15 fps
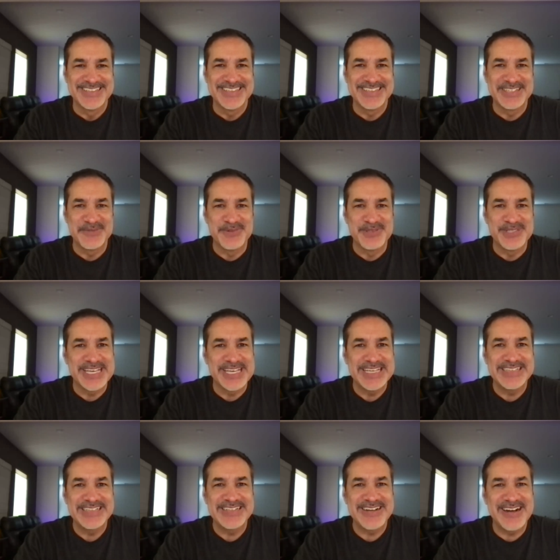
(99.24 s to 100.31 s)
He
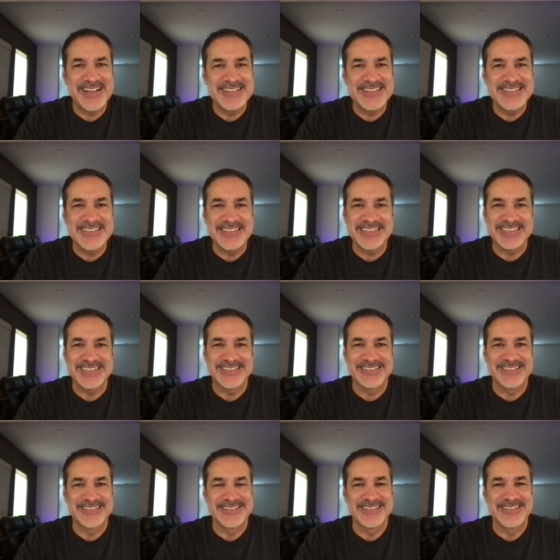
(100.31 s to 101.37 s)
complained constantly,
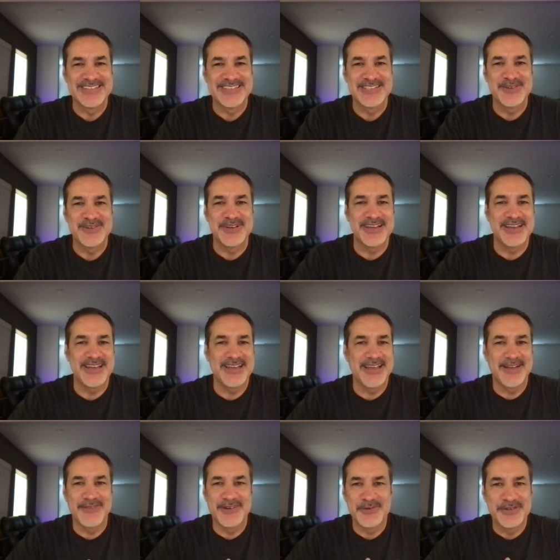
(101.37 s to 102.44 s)
so
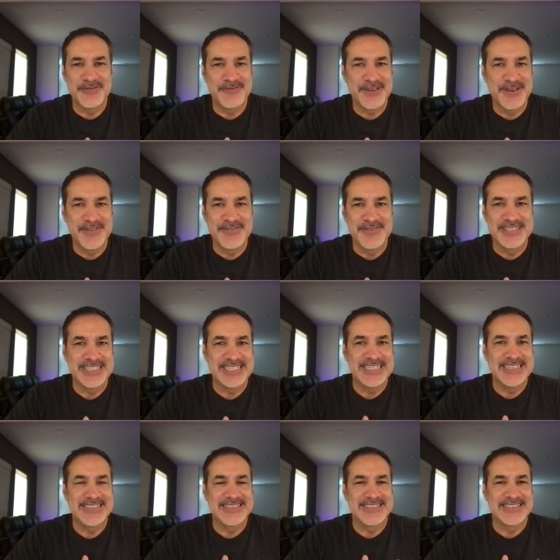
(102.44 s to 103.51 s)
everyone felt the
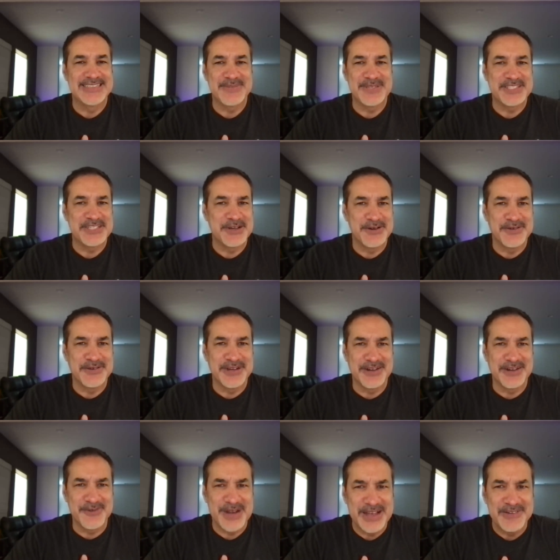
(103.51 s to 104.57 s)
need to tippy-toe
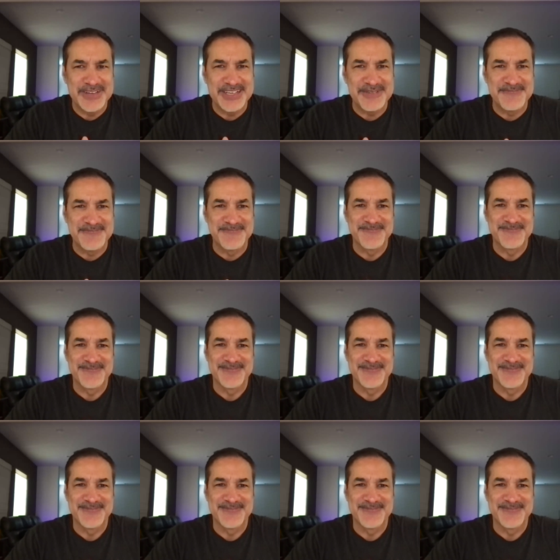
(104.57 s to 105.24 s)
around him.